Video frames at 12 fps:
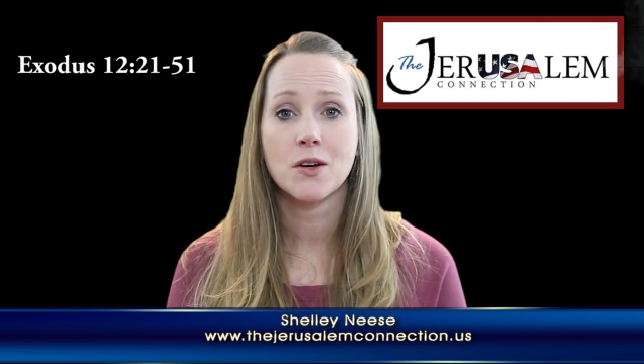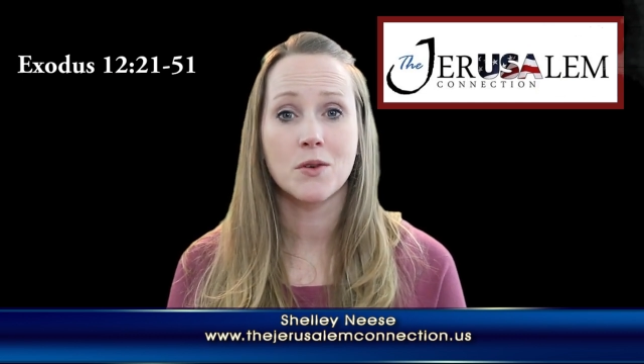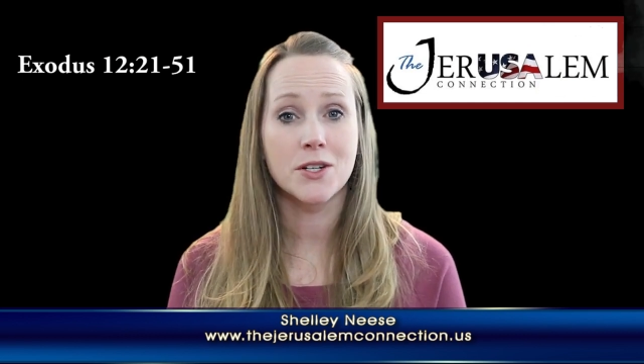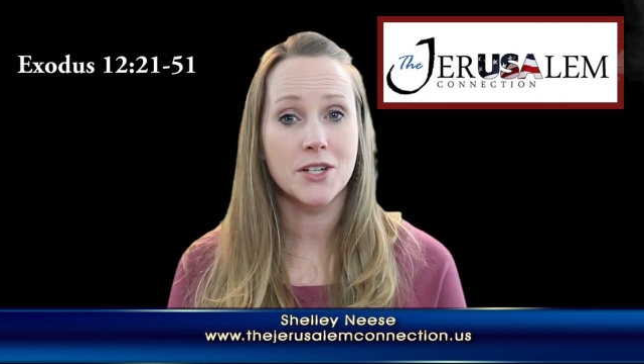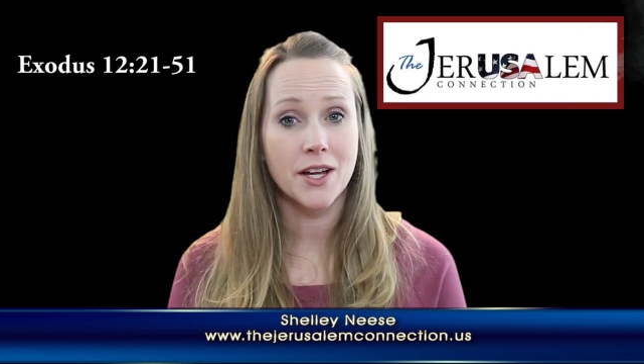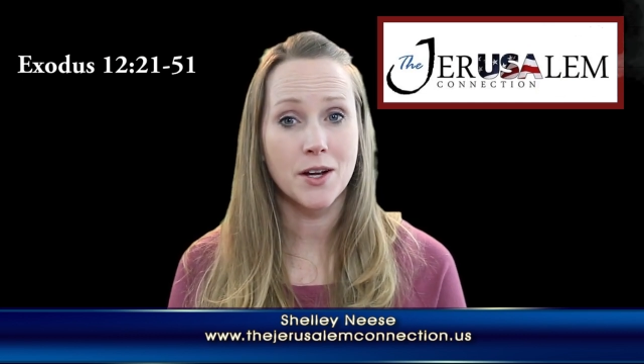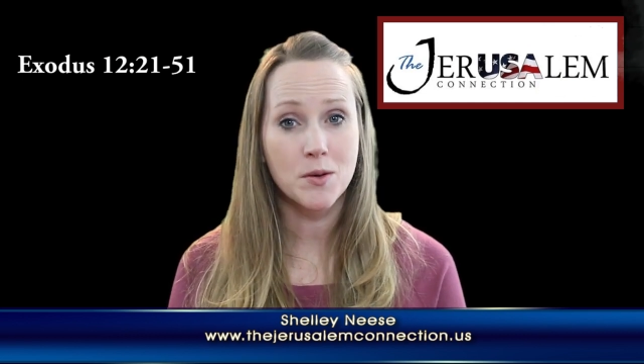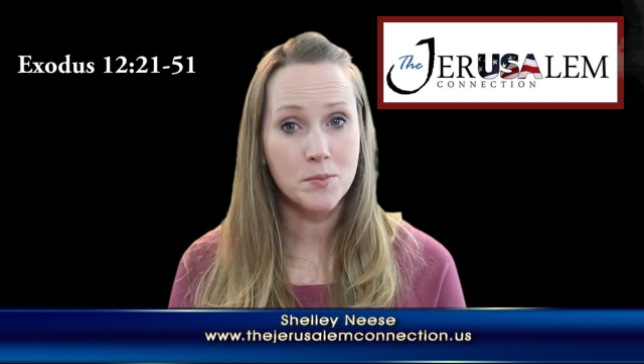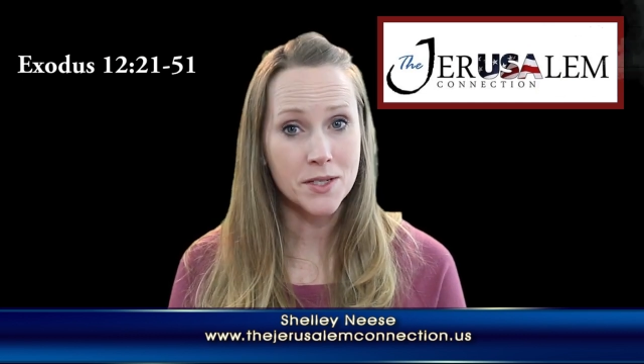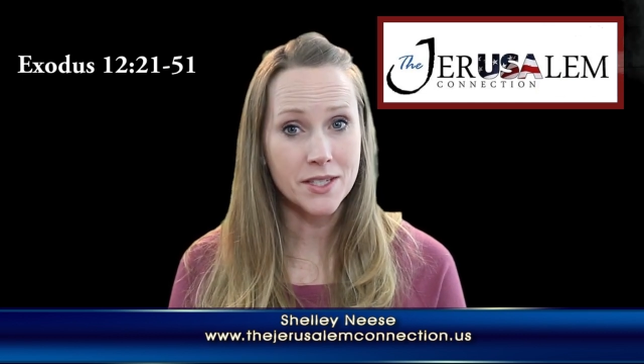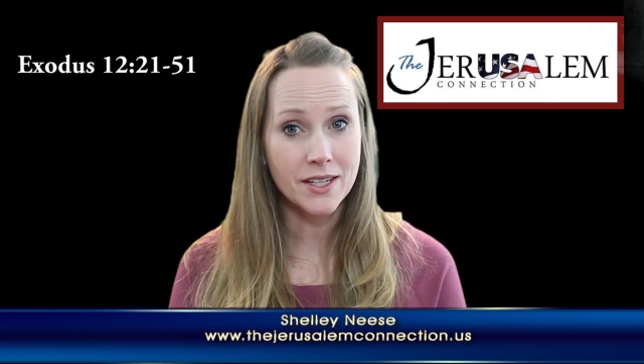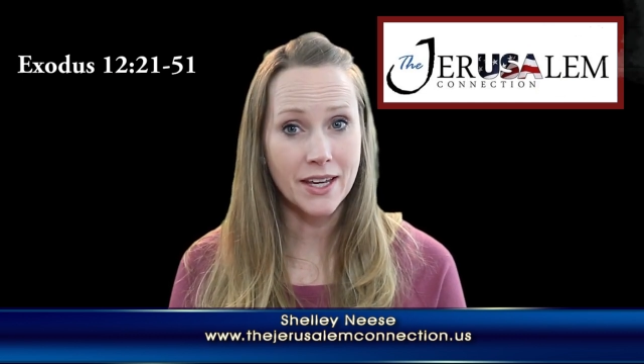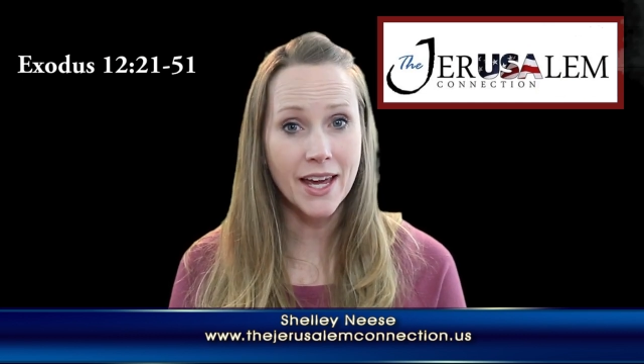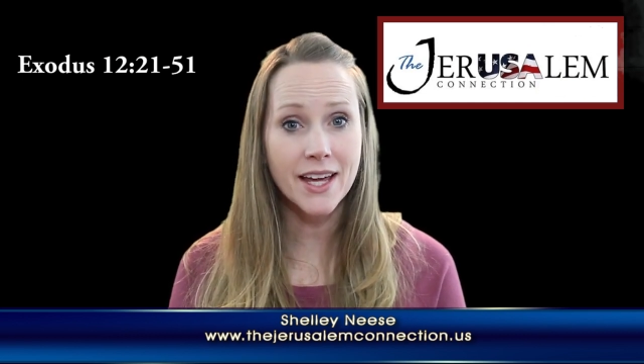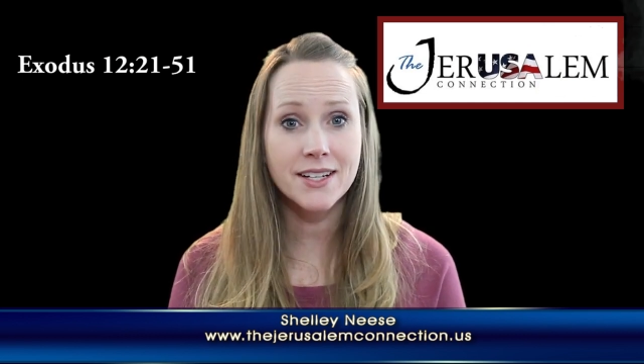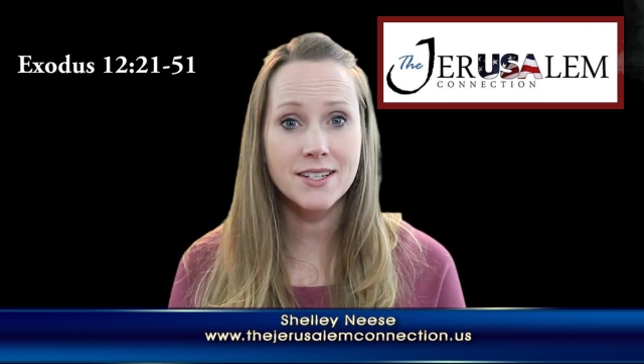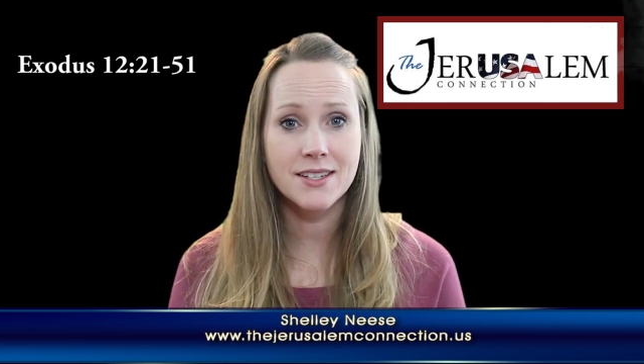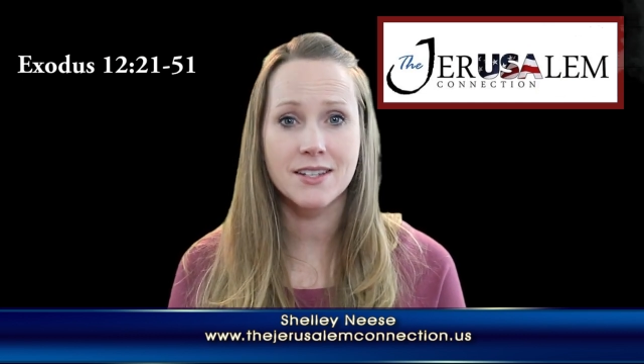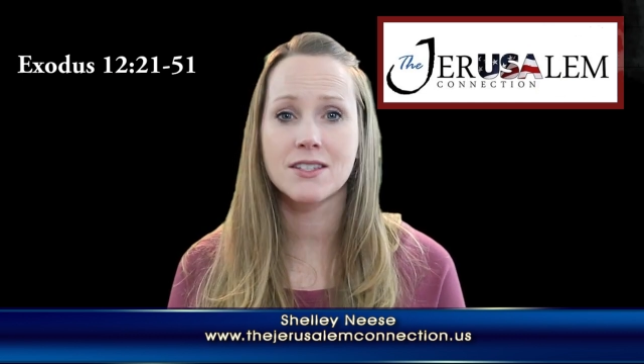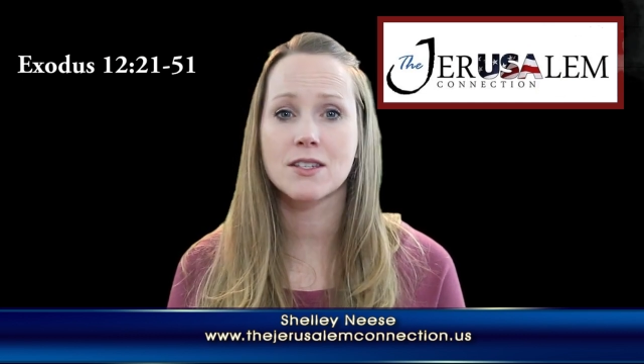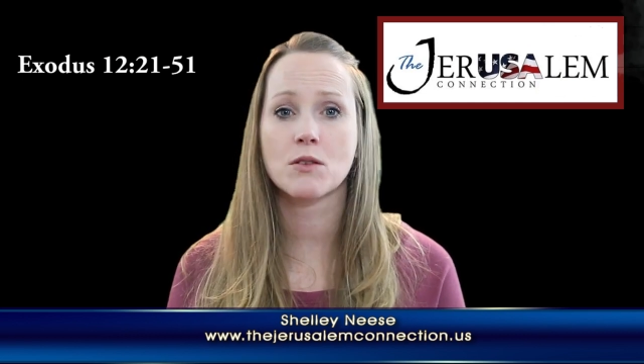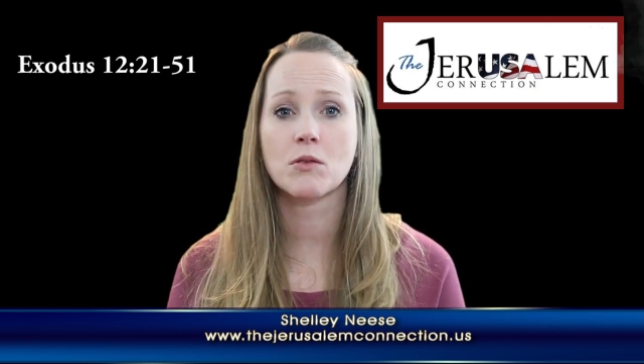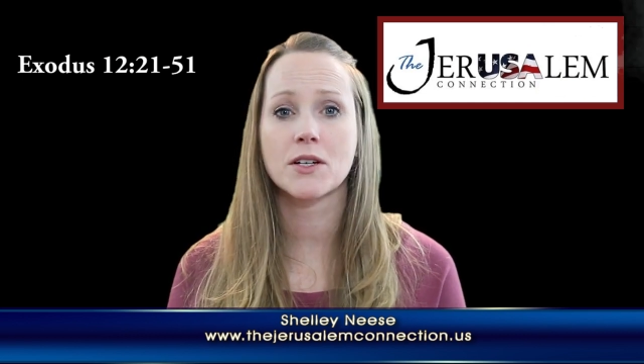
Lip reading: which I hope is the case since the